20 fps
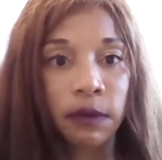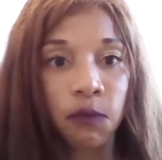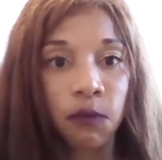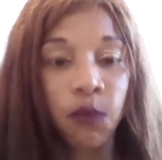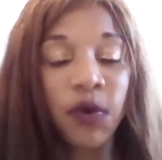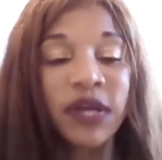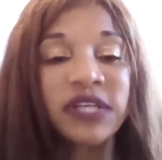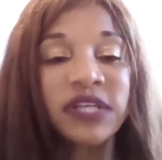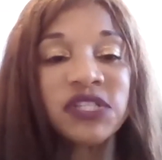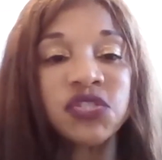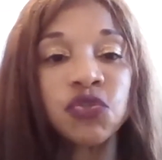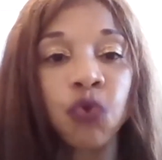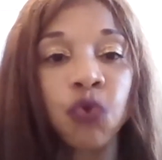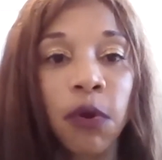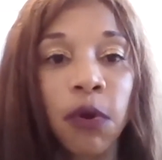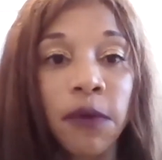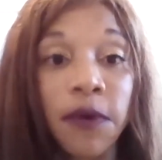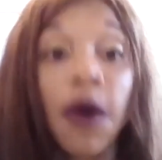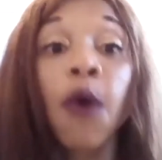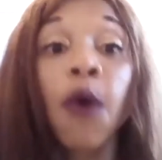What is
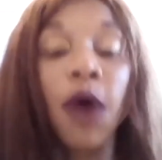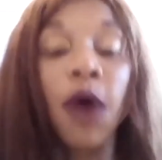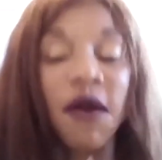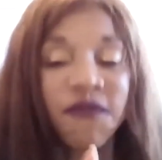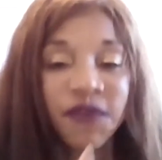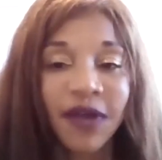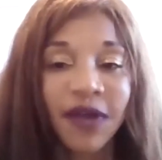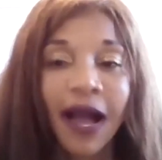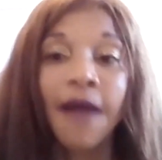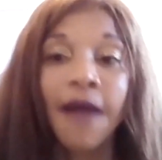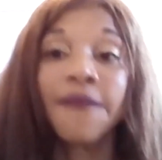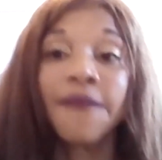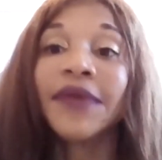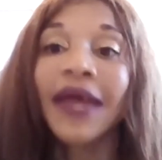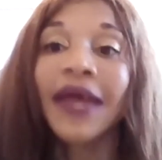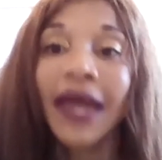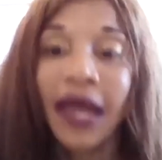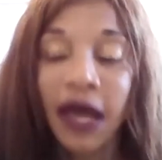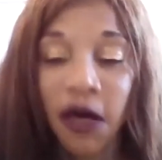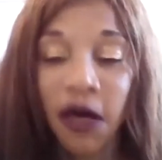I forgot,
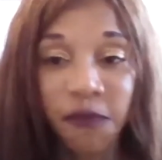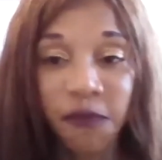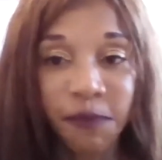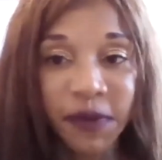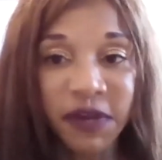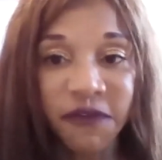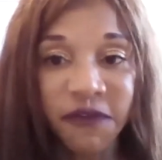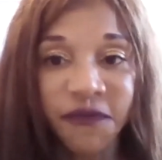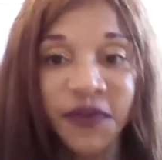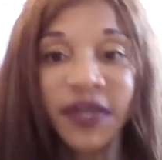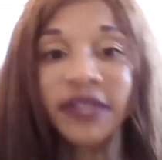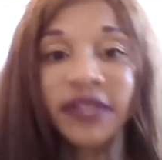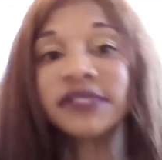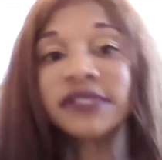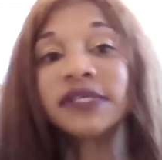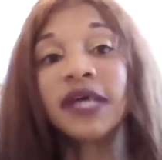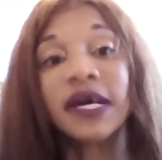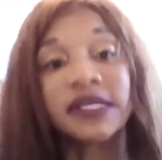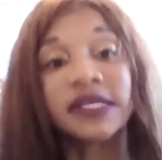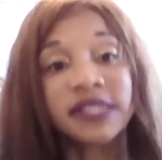health
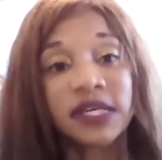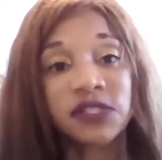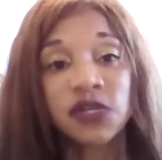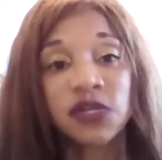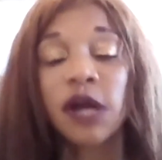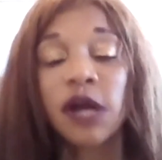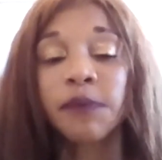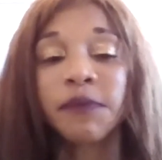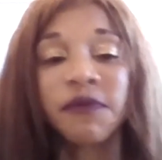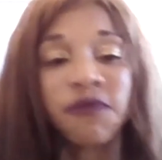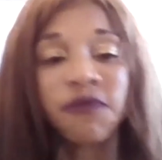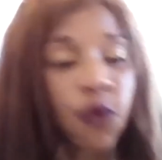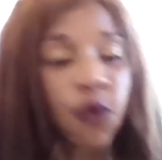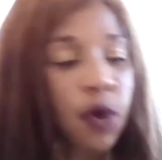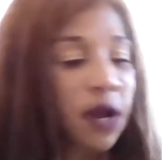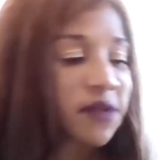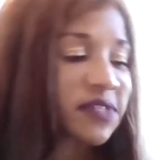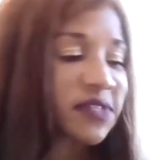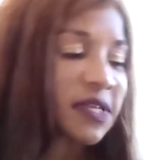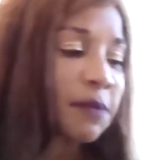benefits. As I talked
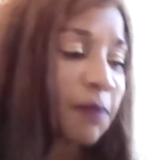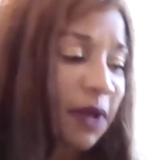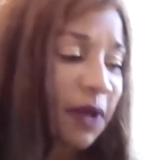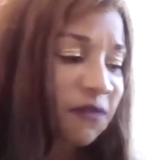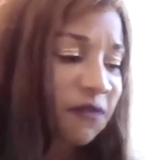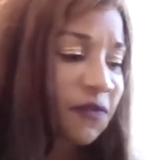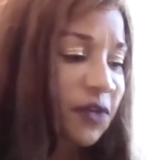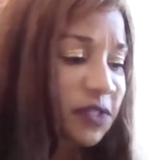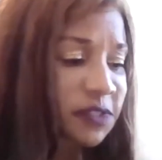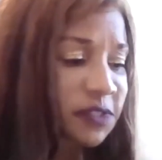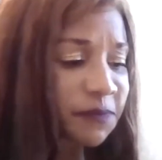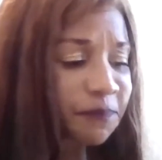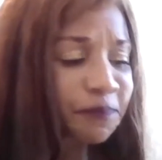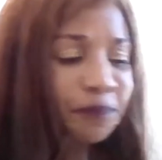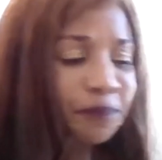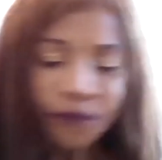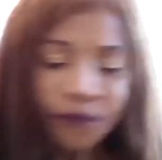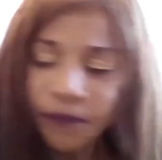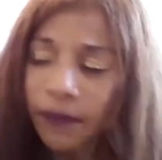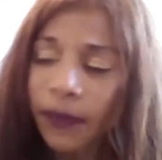before, I said benefits,
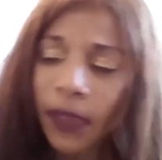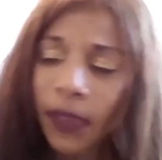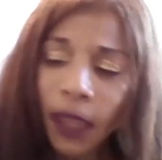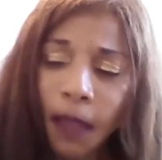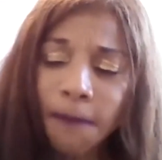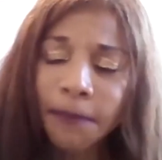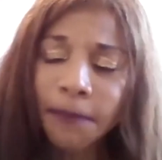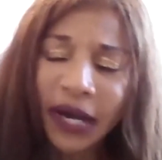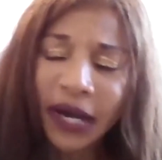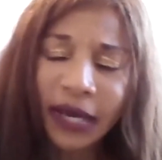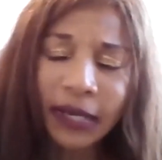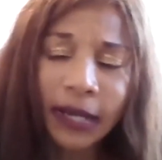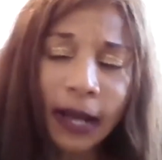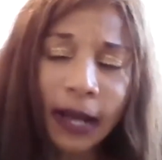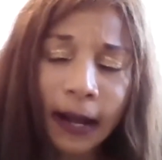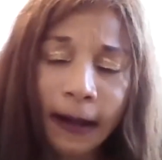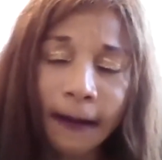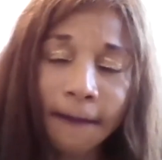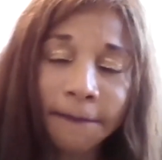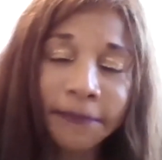but
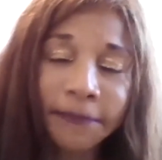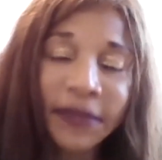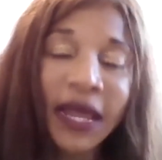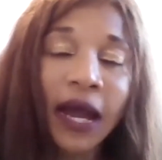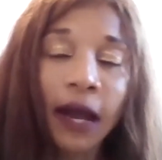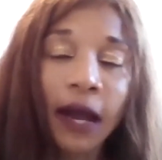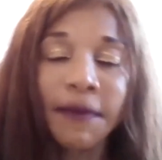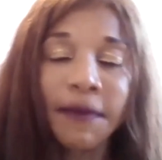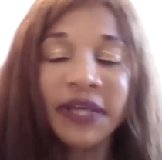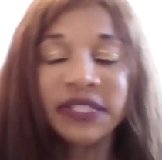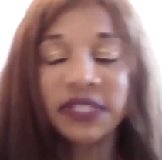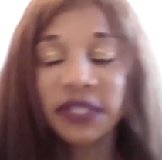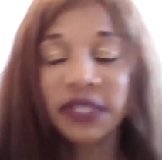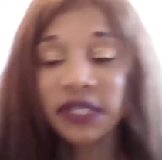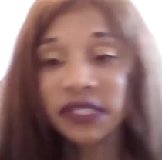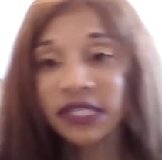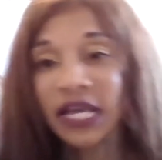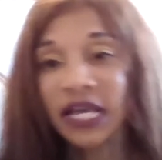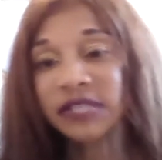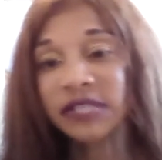I mentioned
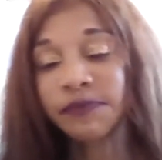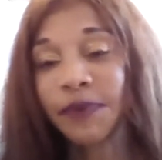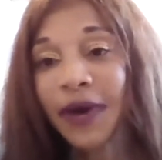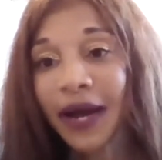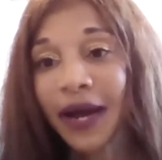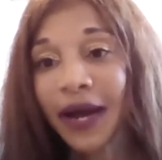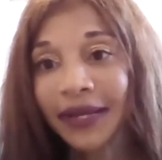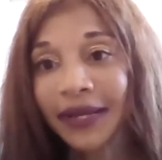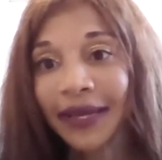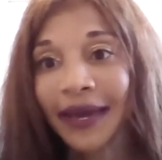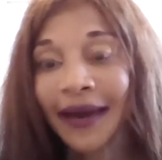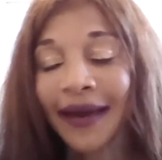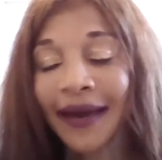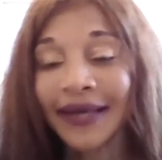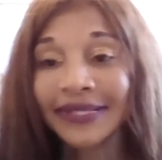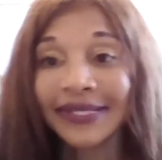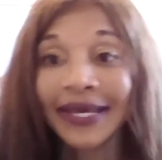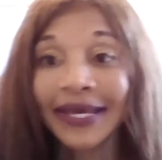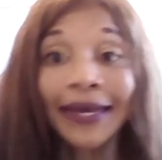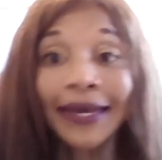this last
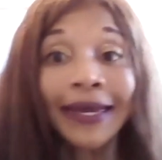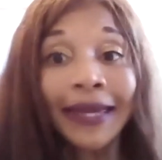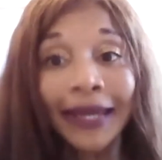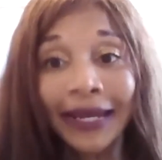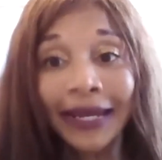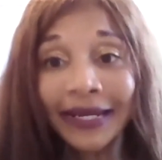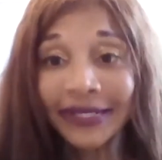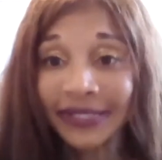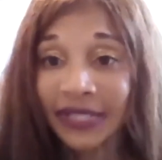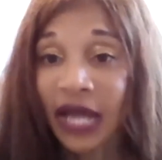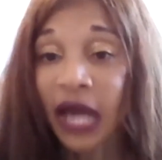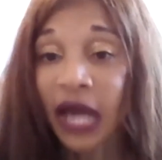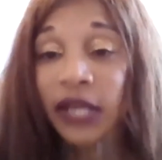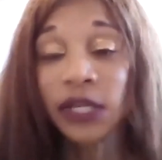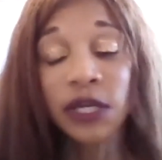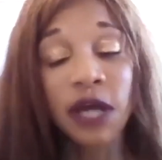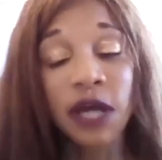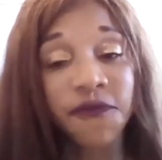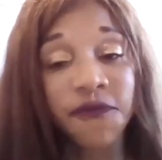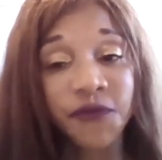podcast, it is not
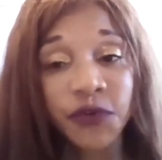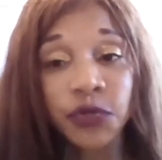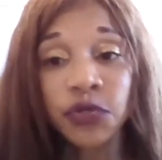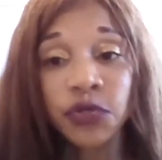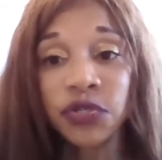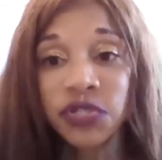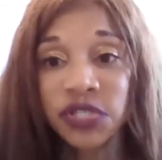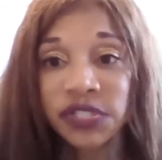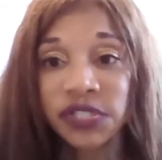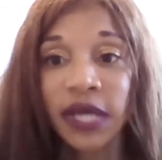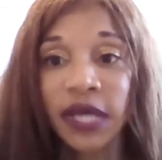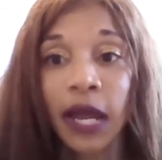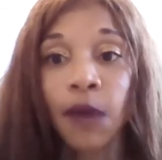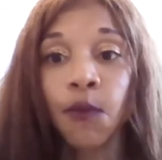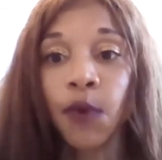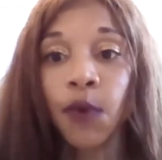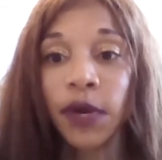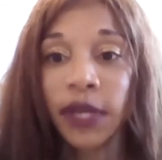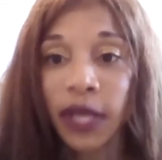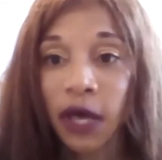enough for you to just say, I
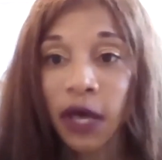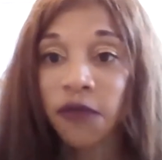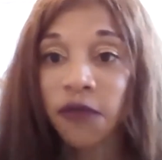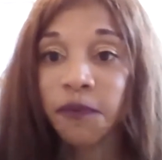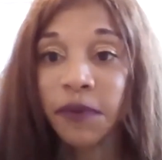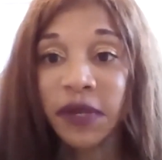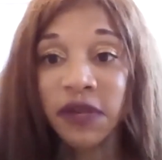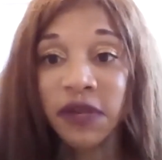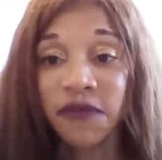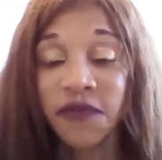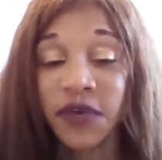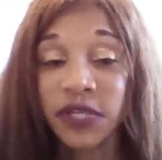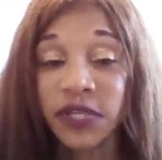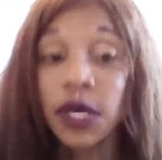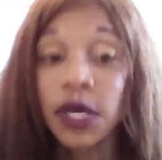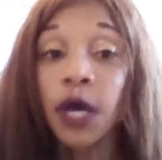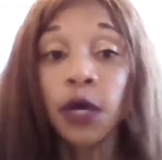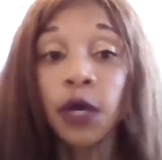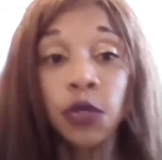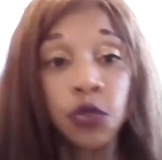want health
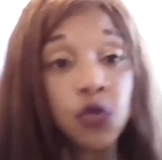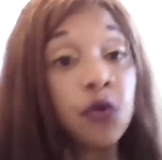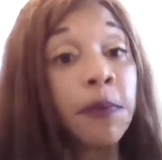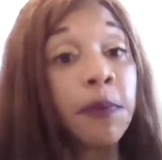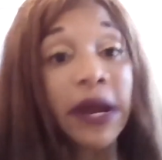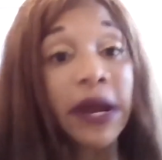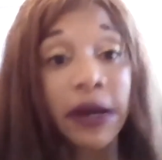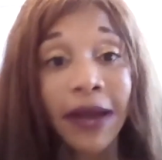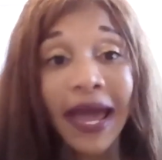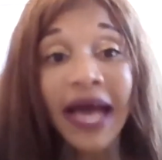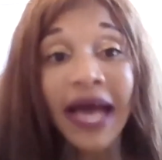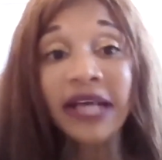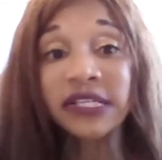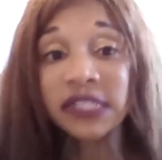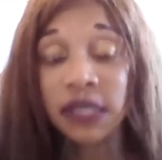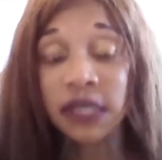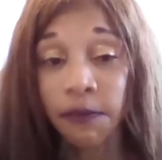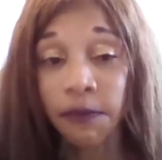benefits. You better ask